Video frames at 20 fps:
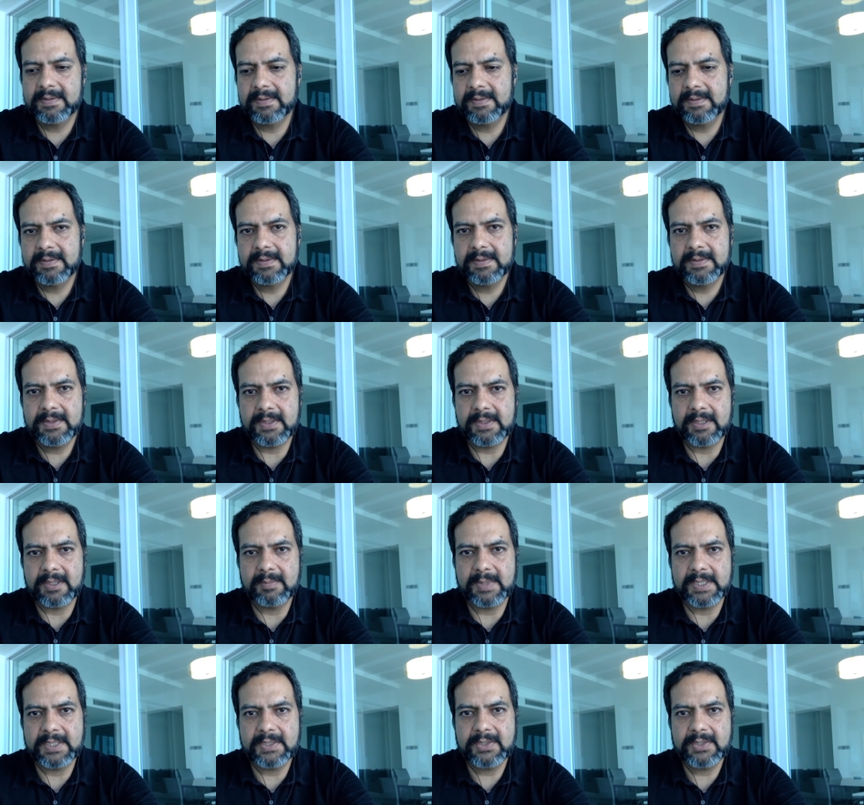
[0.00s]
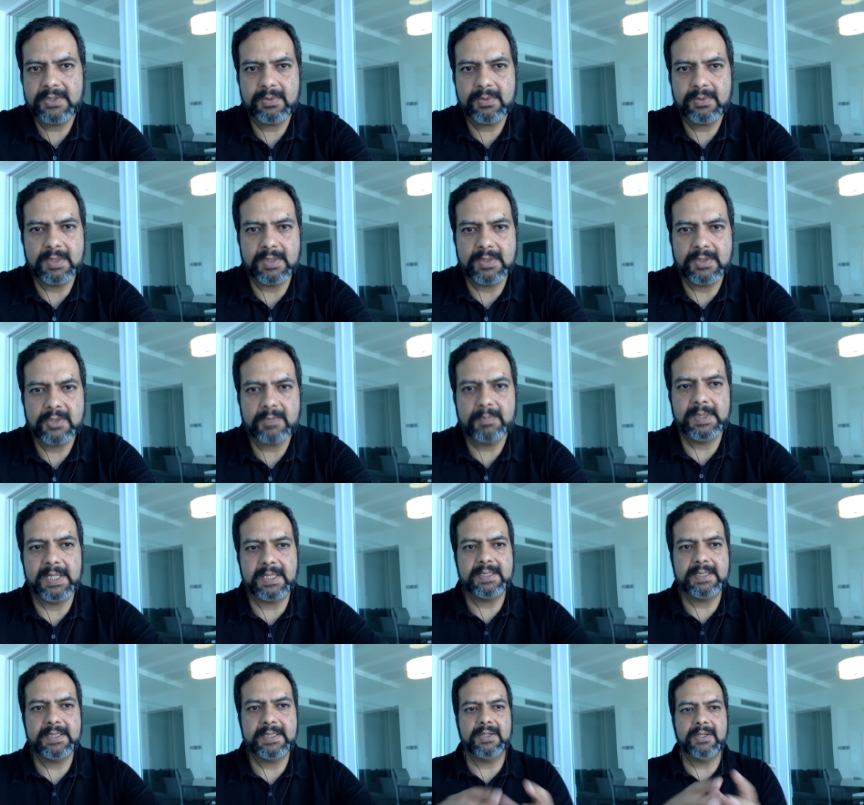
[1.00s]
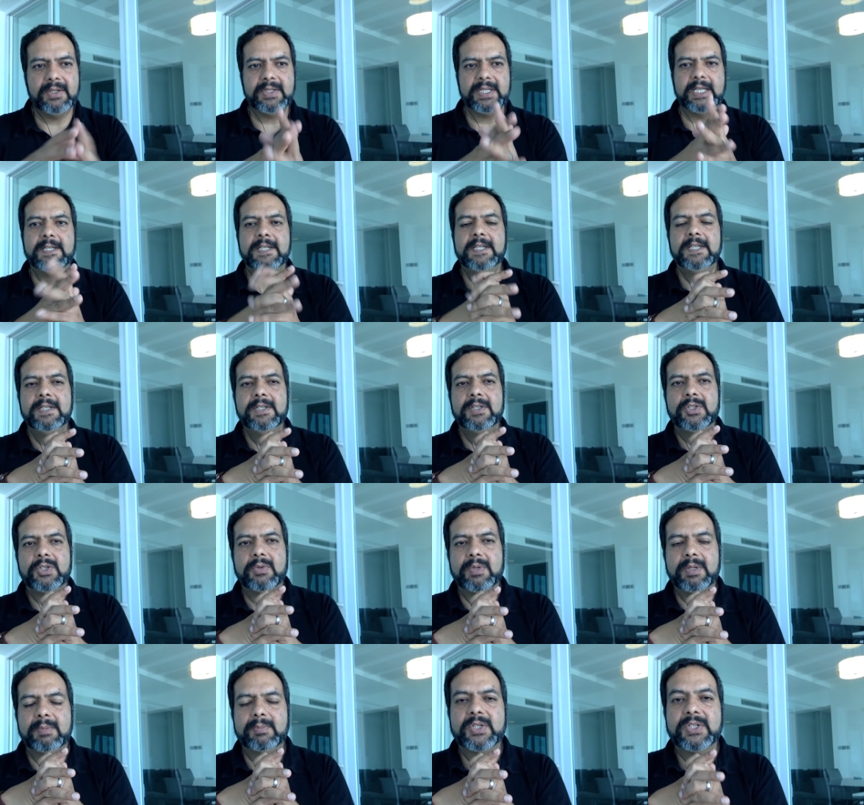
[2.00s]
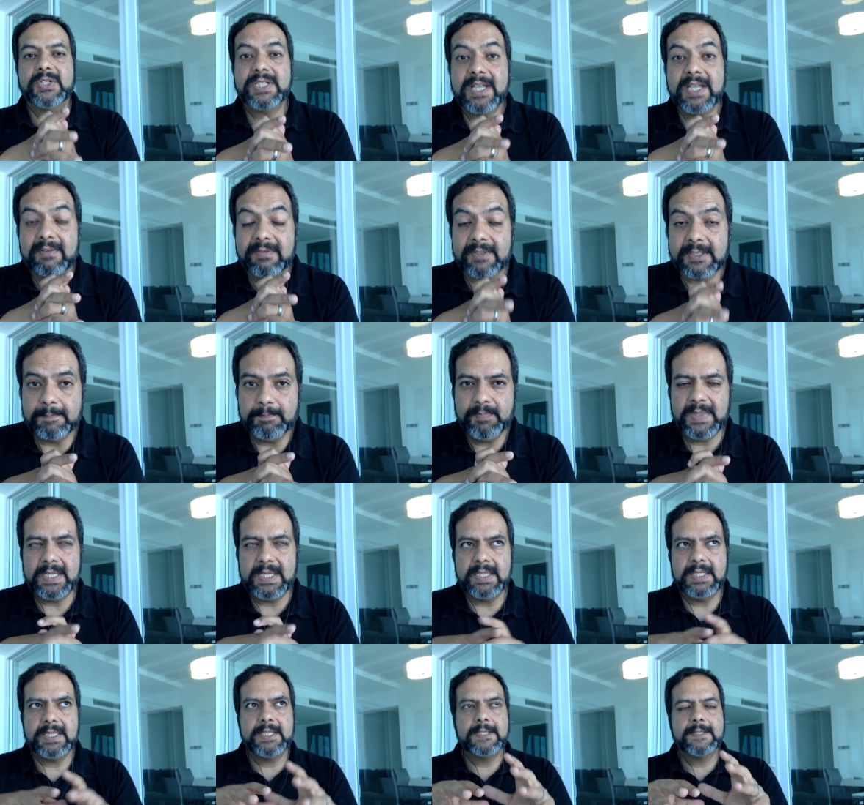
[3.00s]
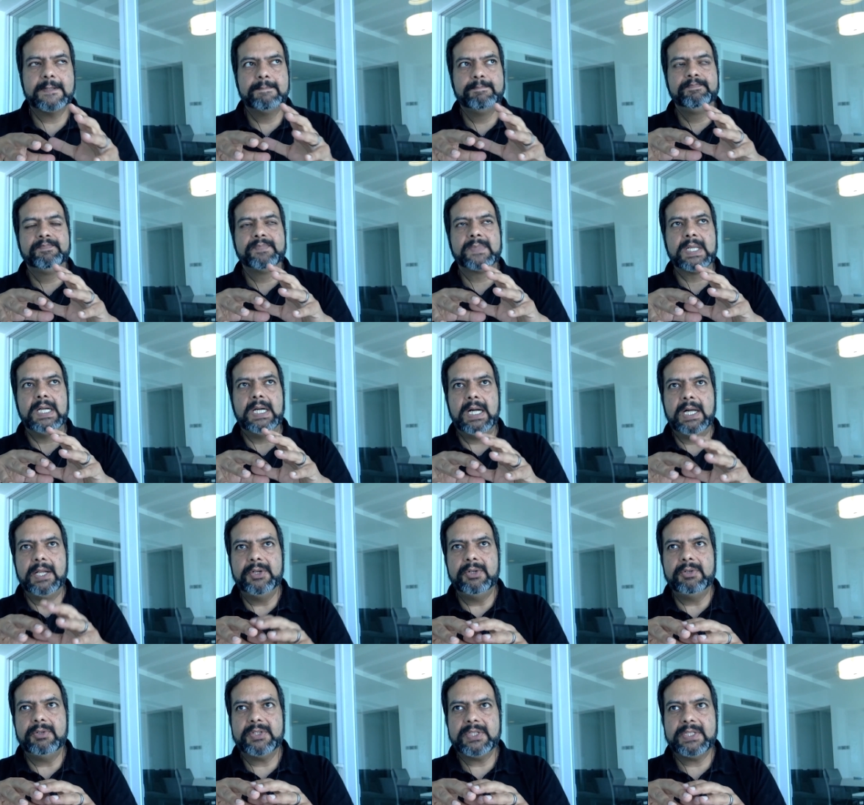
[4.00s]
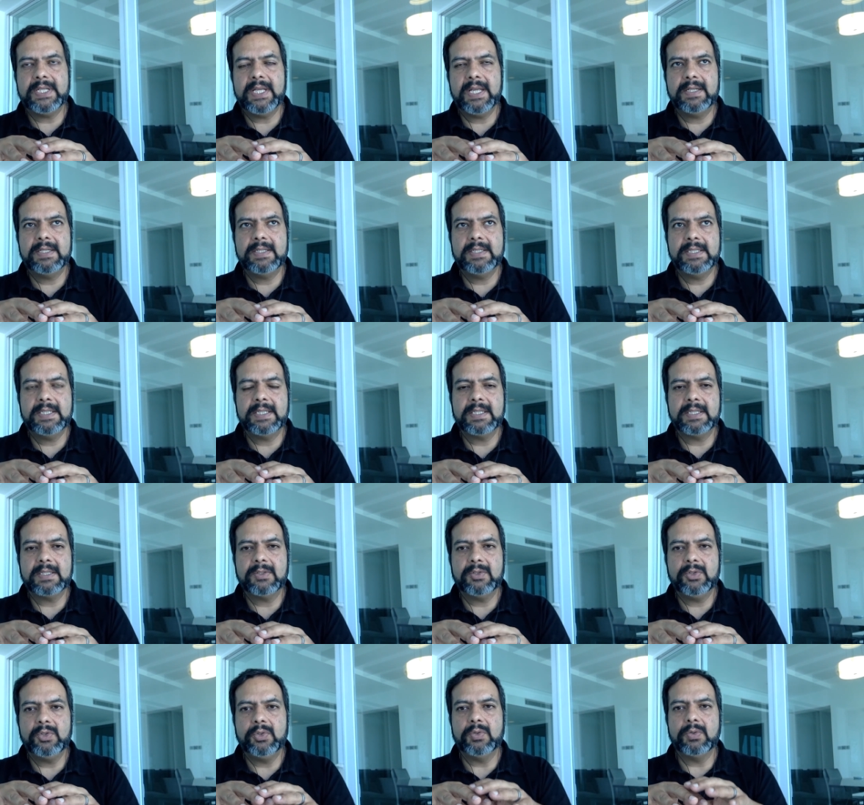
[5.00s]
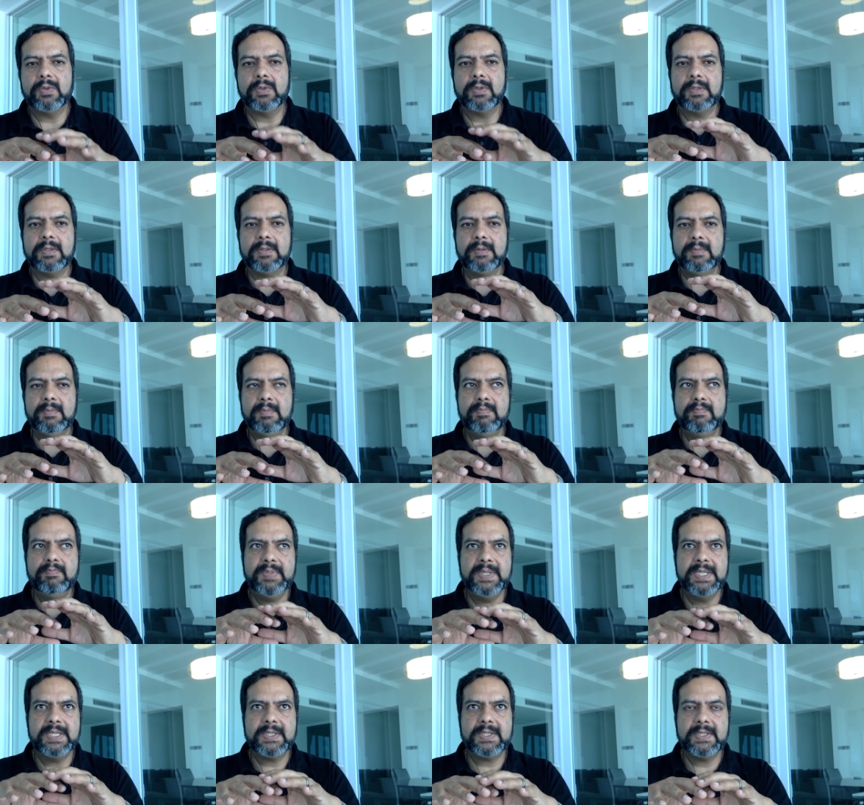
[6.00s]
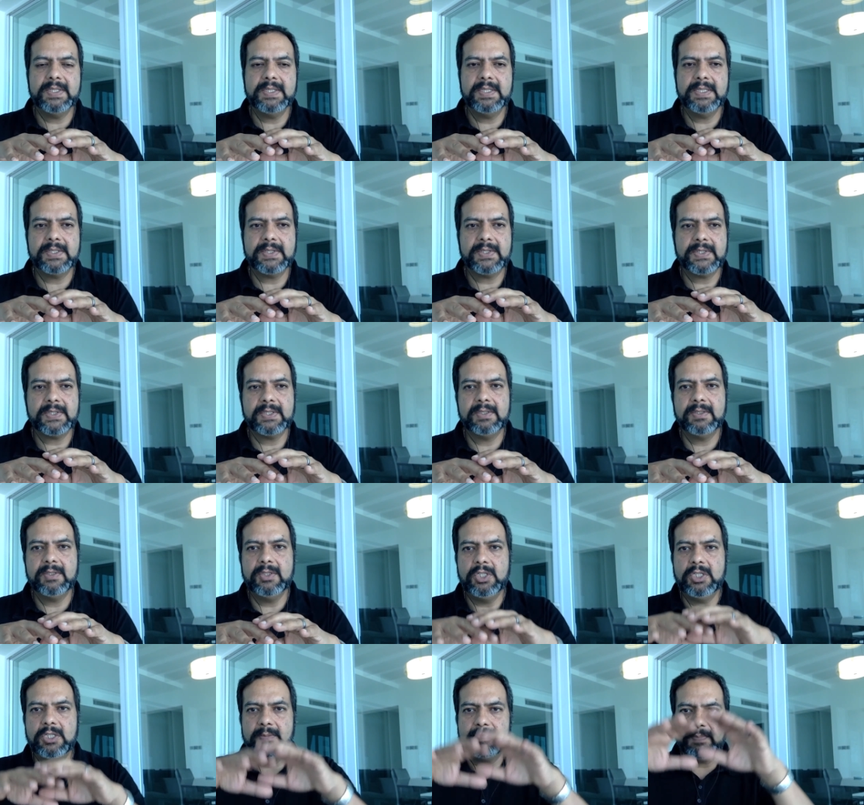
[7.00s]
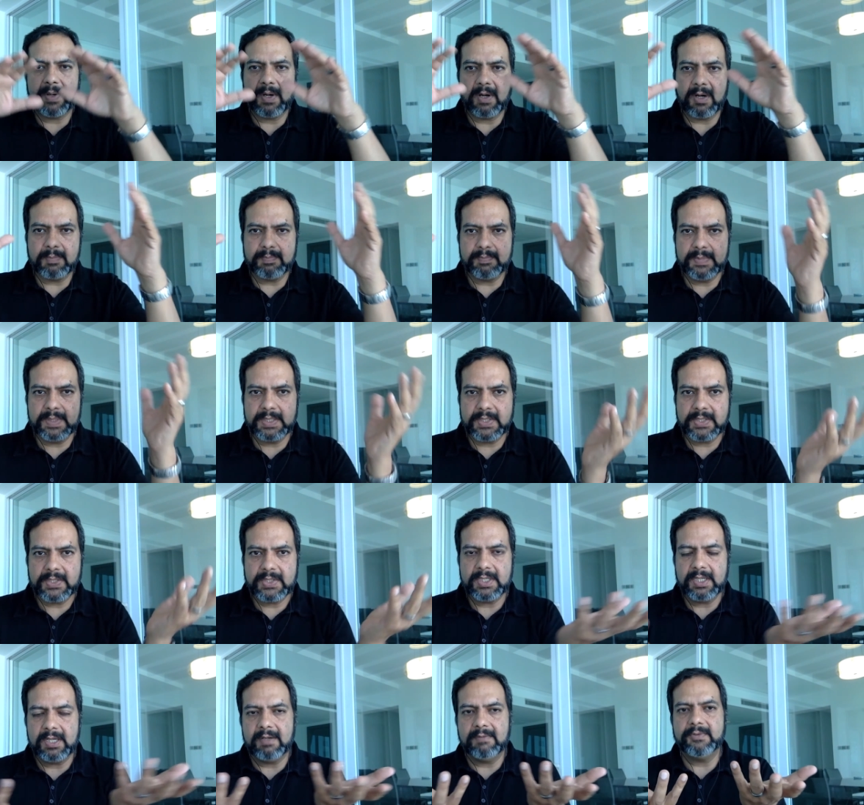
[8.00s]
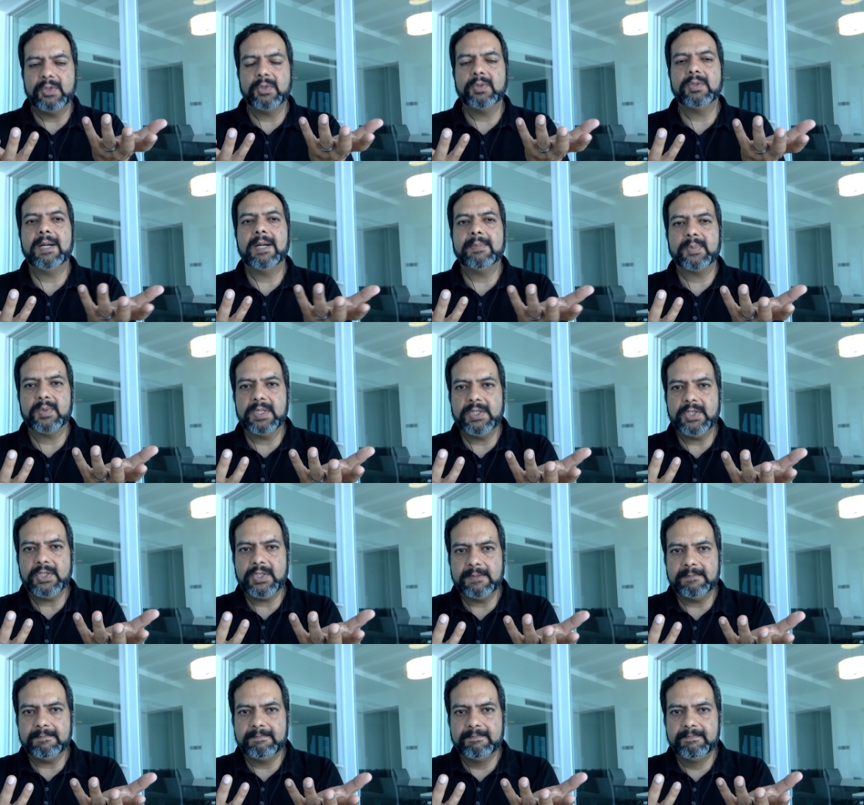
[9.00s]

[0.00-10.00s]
Sorry, my screen just blanked out. Okay, so number 7 is understanding your business departments of your operation.